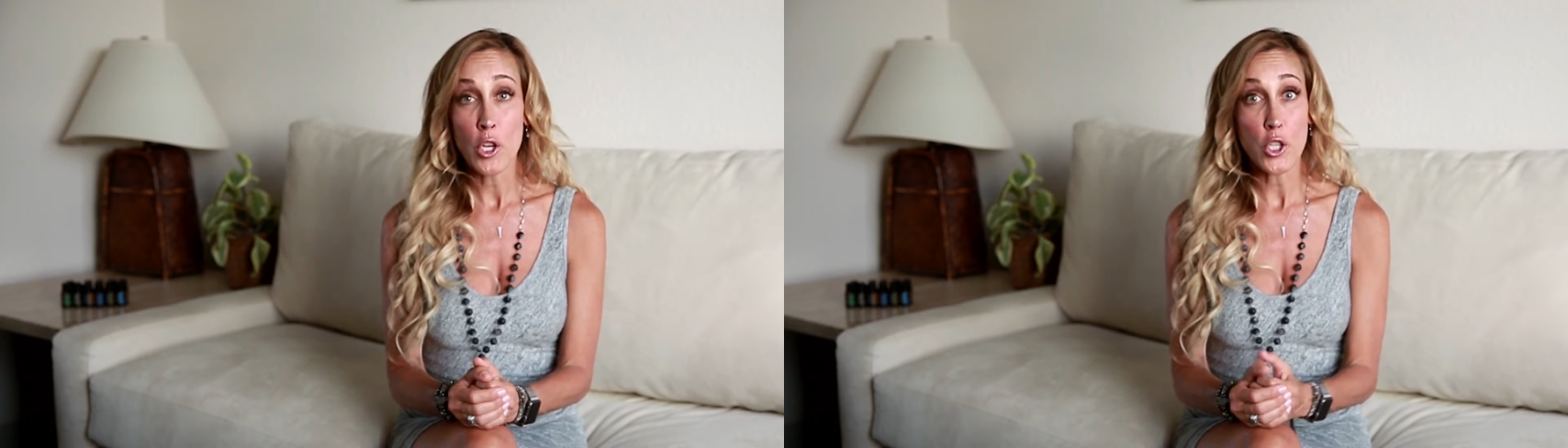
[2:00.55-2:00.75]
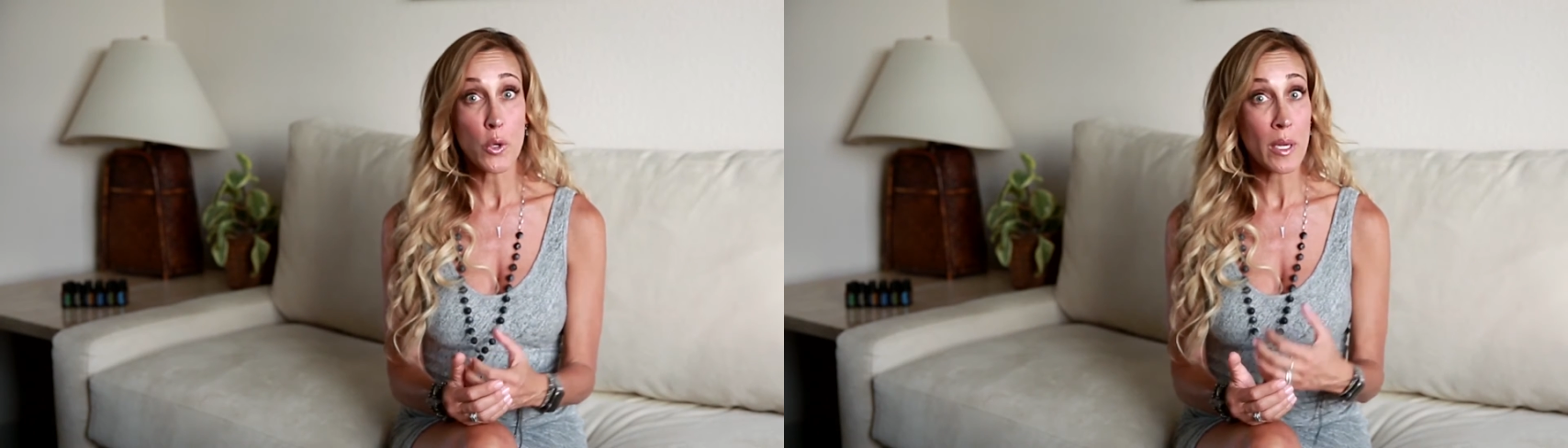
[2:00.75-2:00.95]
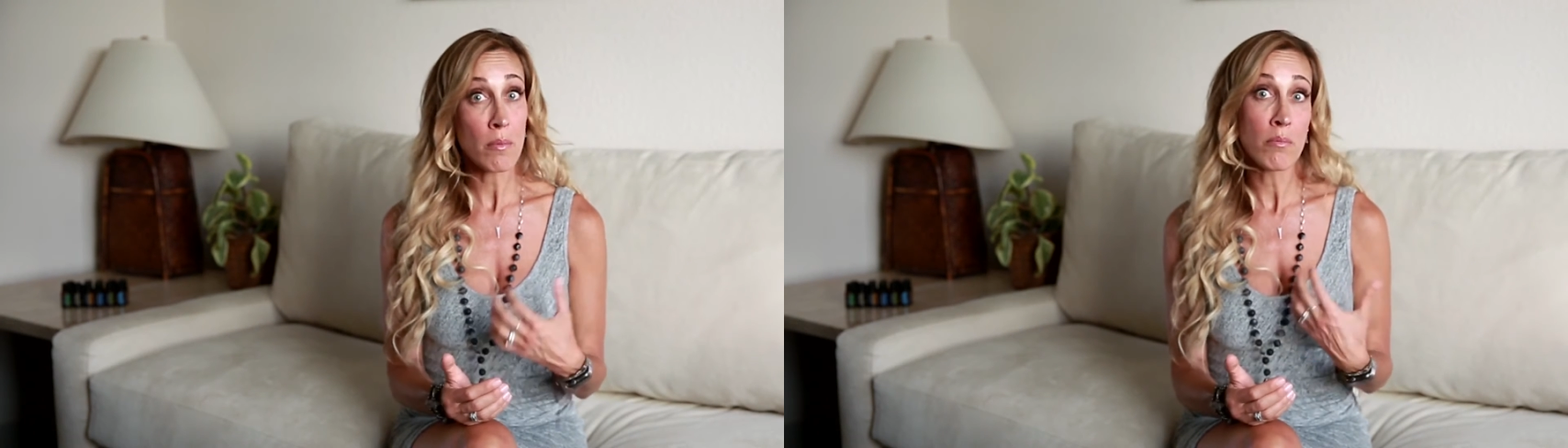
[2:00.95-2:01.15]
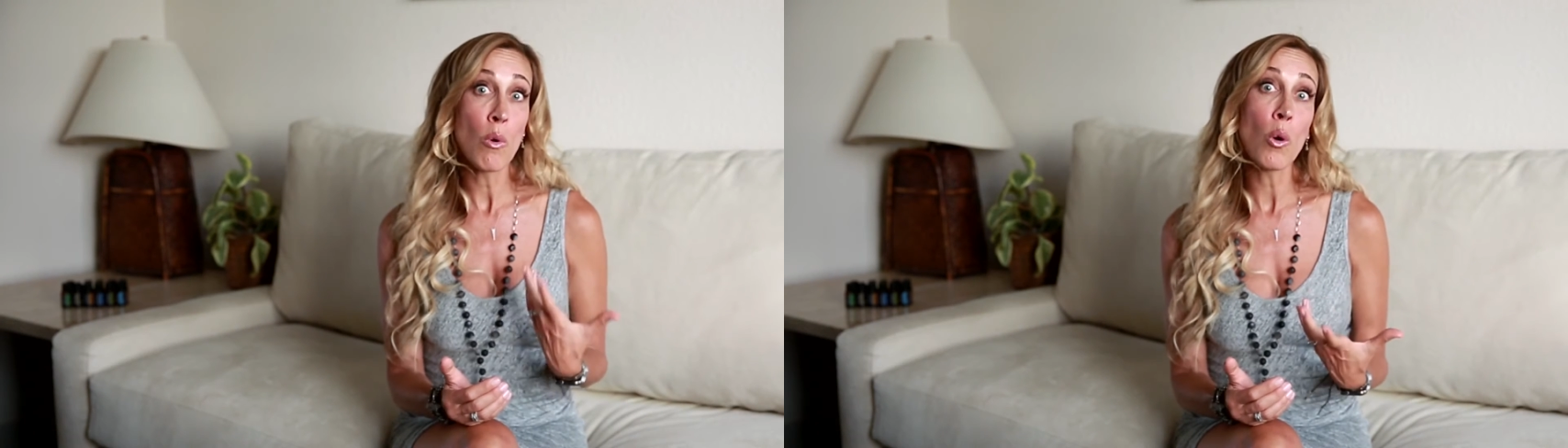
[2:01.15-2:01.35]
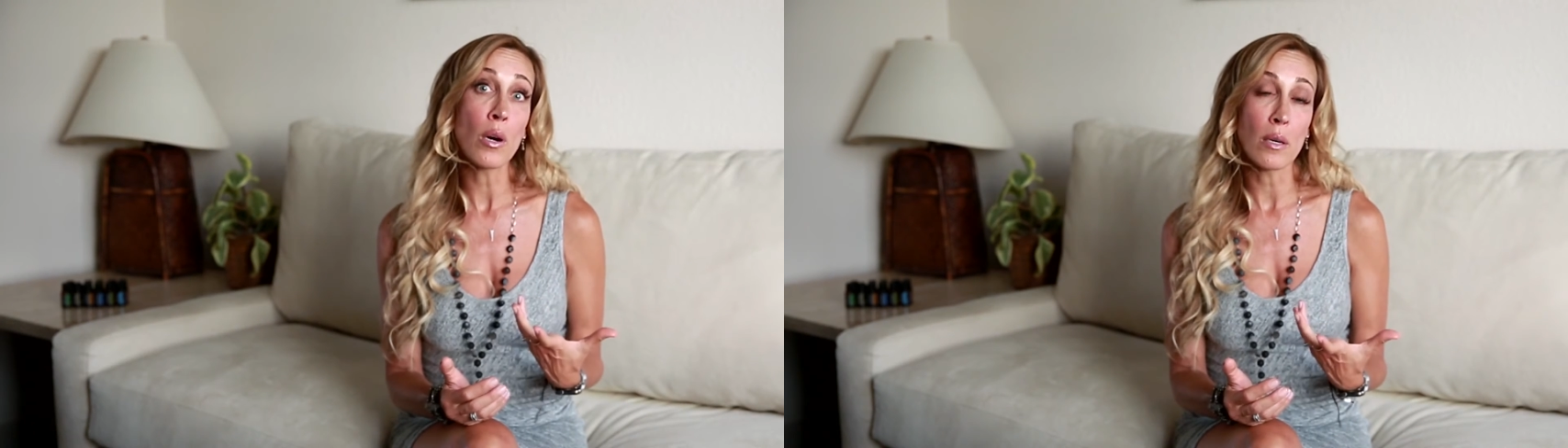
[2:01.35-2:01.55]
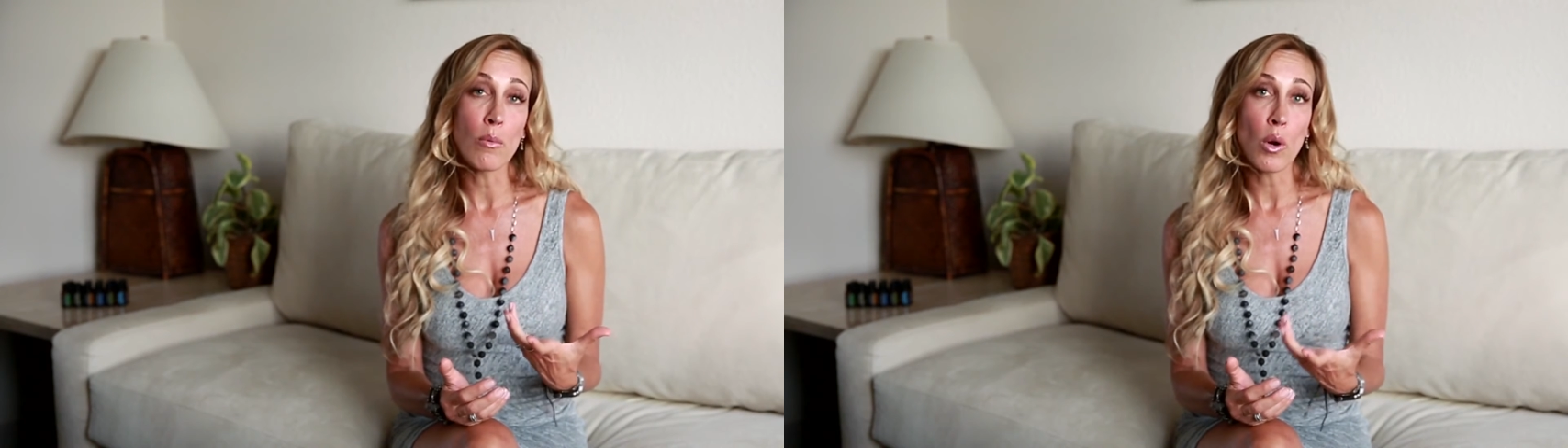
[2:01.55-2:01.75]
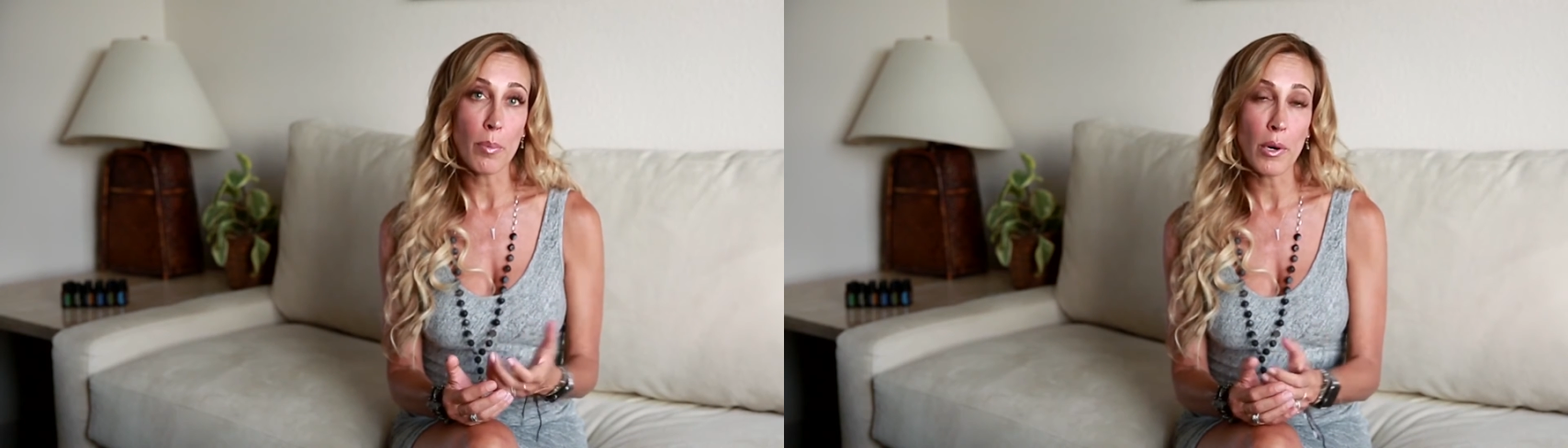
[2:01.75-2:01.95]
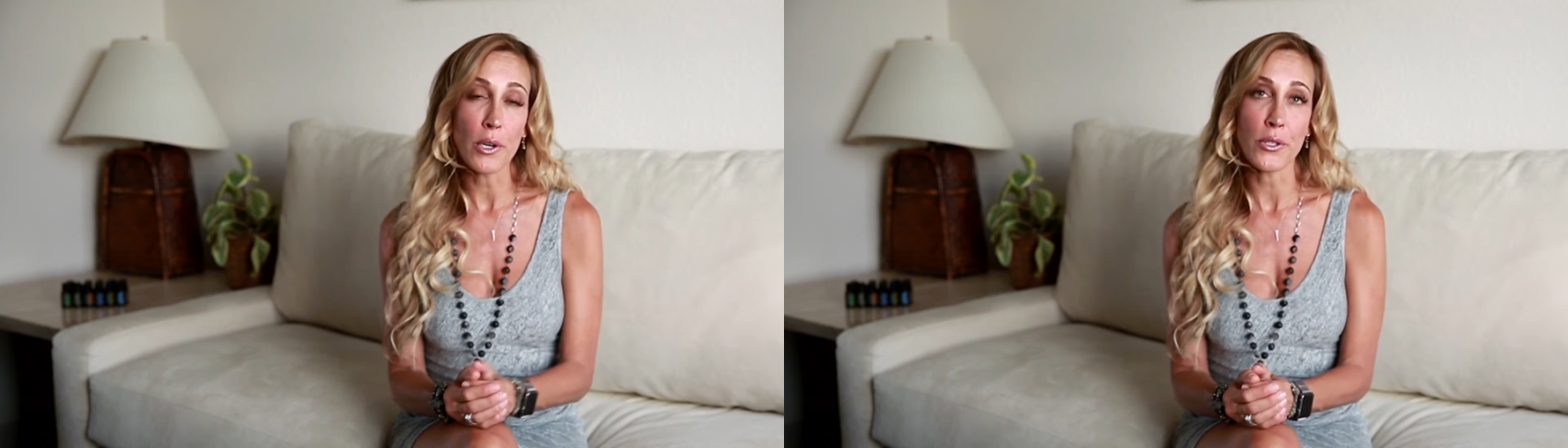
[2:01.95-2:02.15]
doing more and more
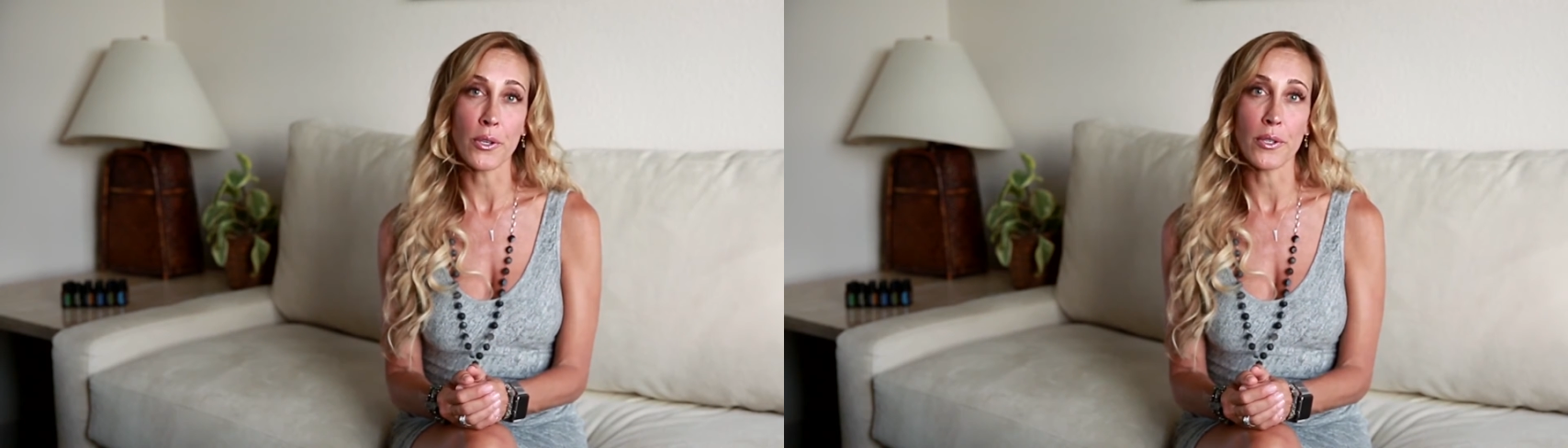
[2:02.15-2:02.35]
personal